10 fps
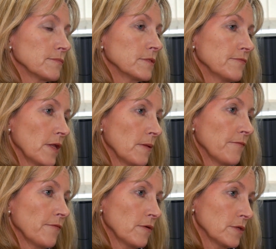develop
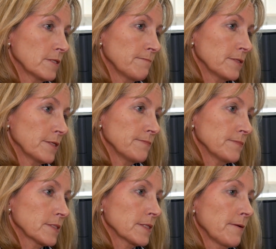further
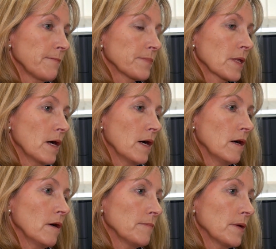symptoms
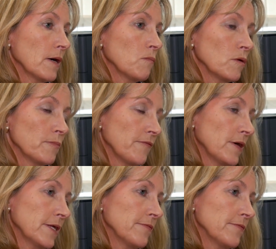and will provide